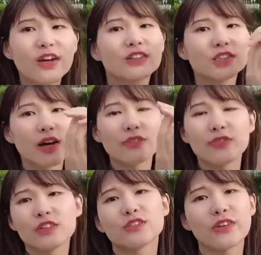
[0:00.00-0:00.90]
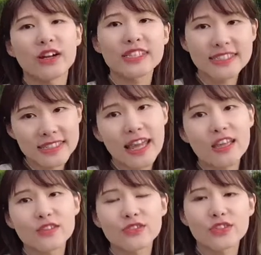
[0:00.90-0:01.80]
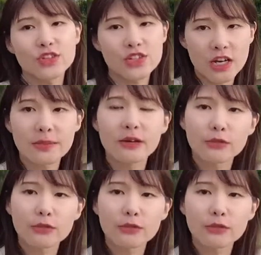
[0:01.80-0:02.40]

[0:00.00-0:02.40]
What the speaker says: so I felt very safe to share my